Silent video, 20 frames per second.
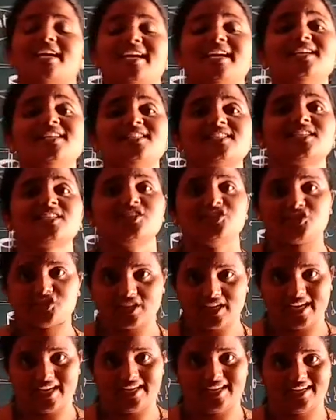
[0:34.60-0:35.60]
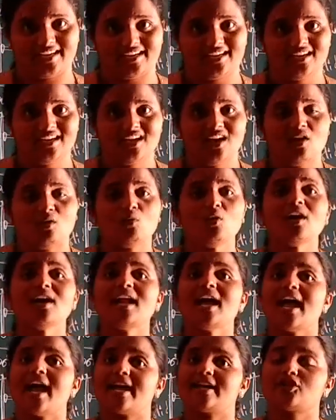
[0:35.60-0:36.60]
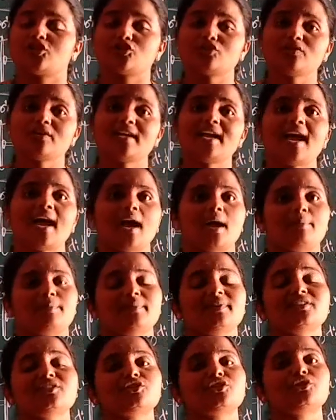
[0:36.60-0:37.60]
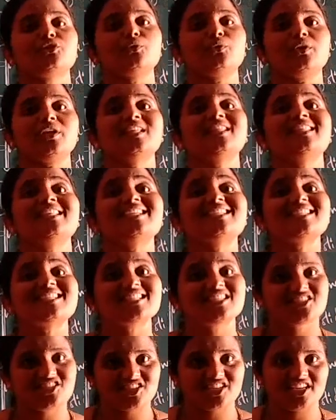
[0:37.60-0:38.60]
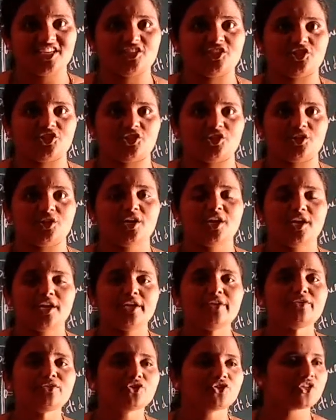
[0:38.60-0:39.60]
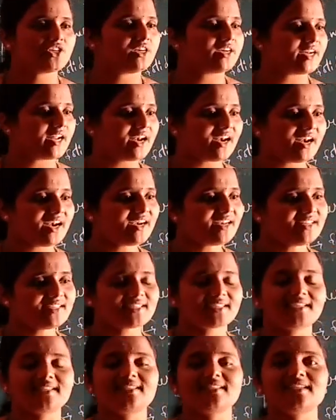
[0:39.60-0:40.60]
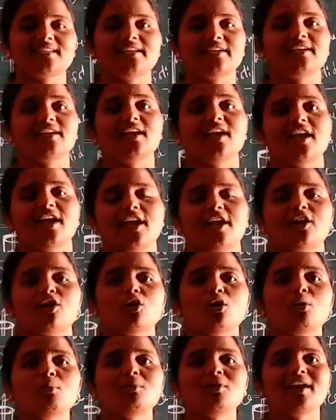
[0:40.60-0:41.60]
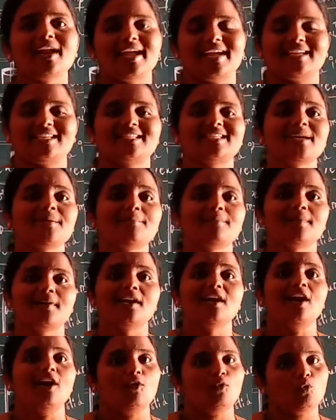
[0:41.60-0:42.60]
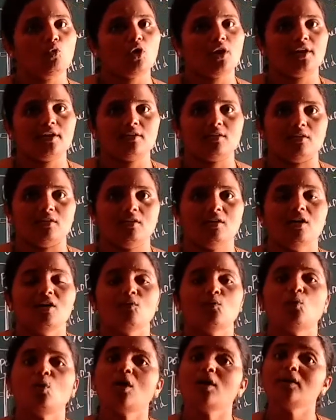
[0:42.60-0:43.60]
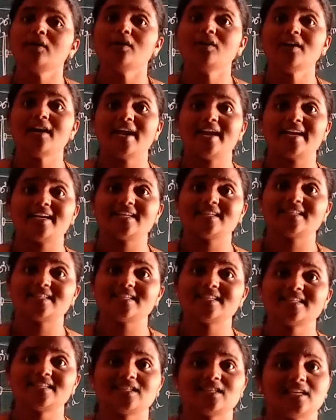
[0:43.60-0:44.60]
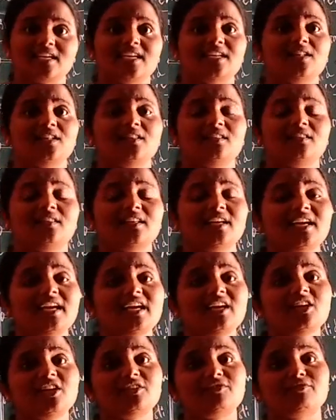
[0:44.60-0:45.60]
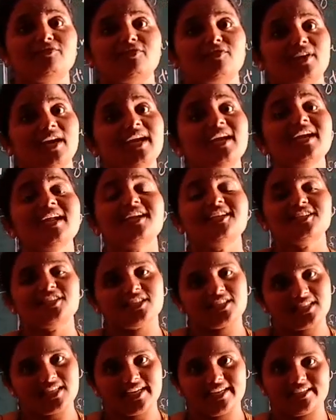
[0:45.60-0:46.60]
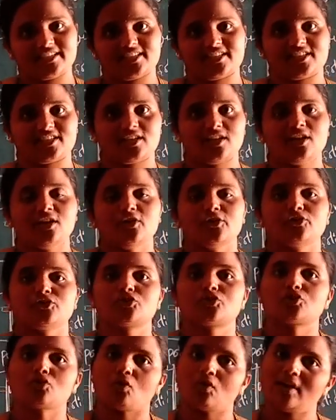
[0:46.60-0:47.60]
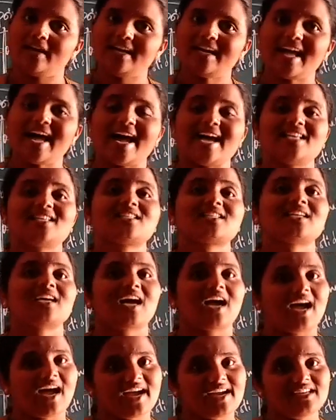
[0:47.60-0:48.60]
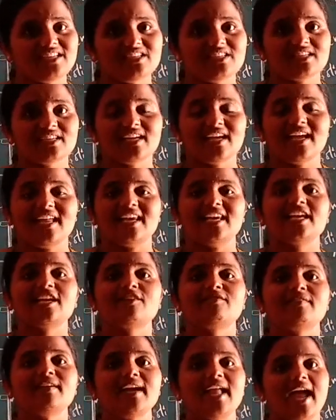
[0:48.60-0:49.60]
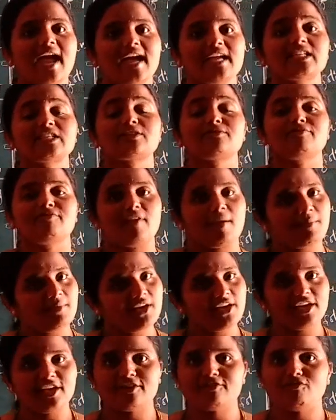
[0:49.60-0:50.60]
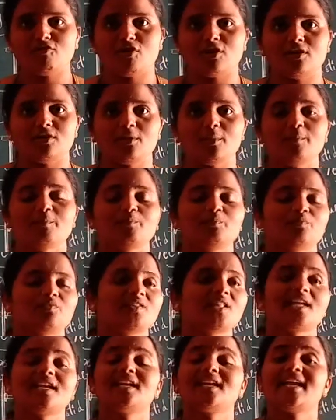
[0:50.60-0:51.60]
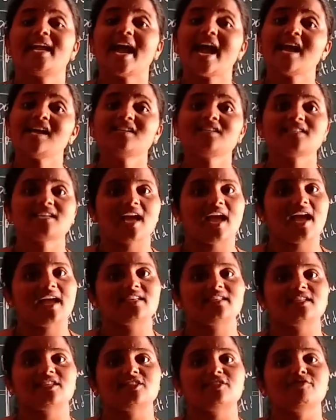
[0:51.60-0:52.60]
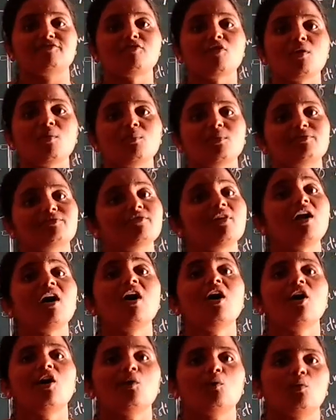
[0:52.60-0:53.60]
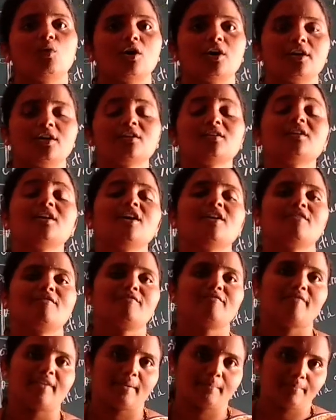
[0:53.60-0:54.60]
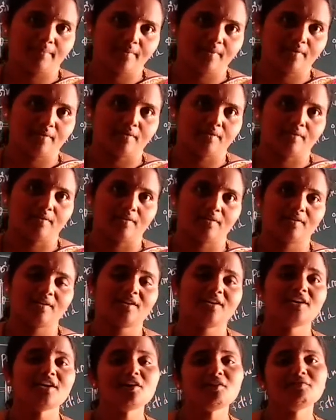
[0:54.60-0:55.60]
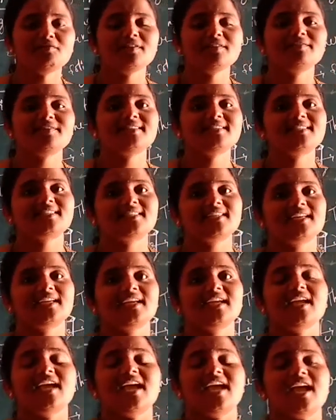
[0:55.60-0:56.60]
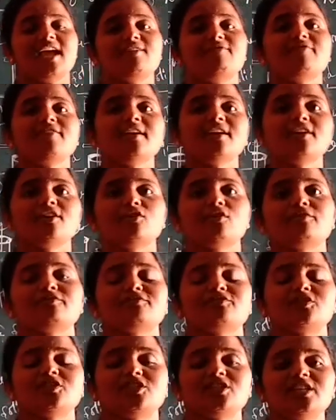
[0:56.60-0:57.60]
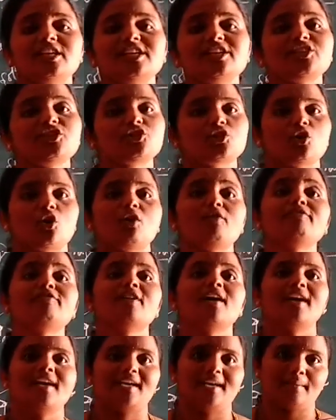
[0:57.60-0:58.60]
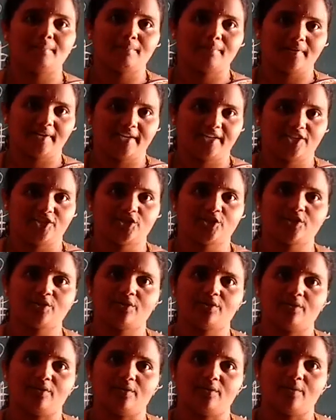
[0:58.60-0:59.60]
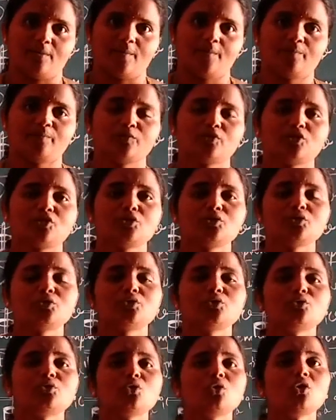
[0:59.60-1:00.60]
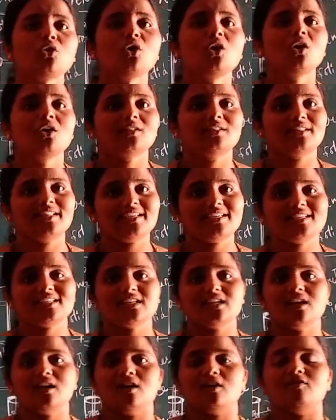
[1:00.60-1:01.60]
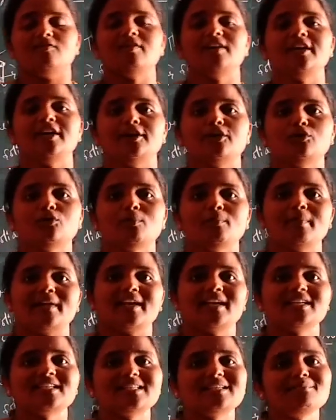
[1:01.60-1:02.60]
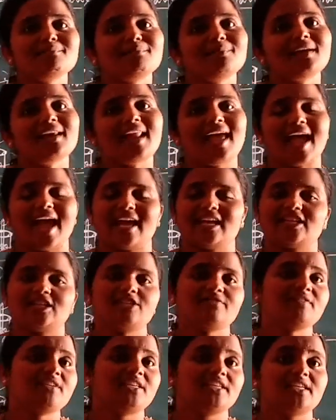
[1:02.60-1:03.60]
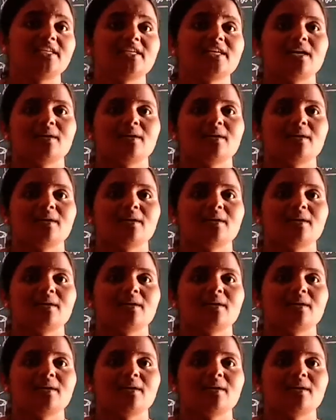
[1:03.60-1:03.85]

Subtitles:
its state? What actually happens during this change? Children, let us consider a common example, water. Water exists in three different states: solid as ice, liquid as familiar water, then gas as in the form of a water vapor. Now we will see effect of change of temperature. To know this, we need to make a simple activity